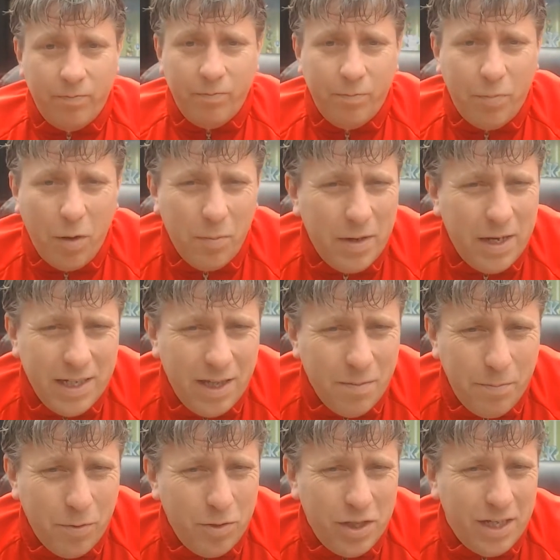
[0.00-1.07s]
probably is it the
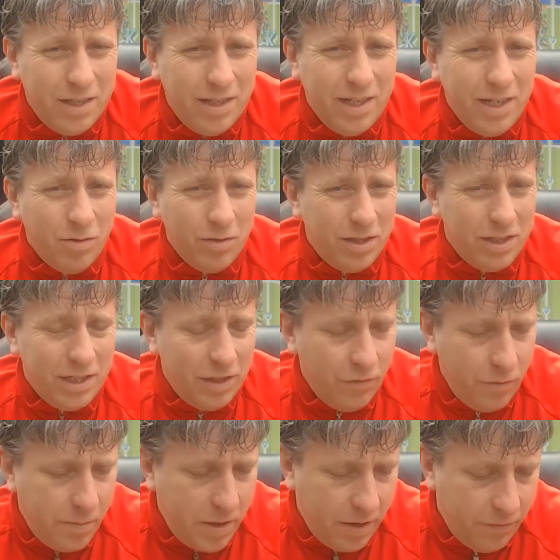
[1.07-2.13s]
budget, he calls it the
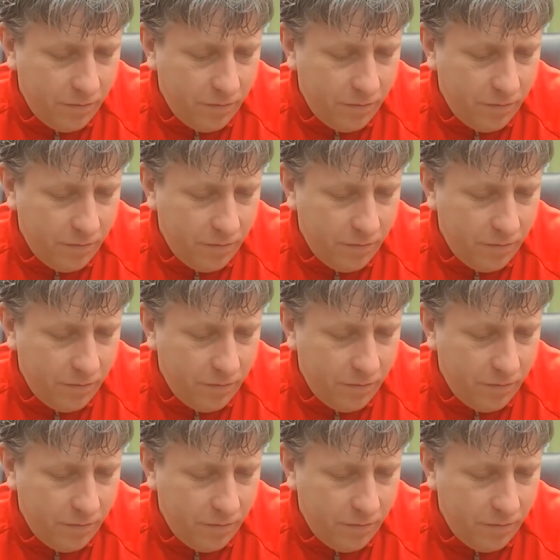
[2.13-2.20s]
Silverbird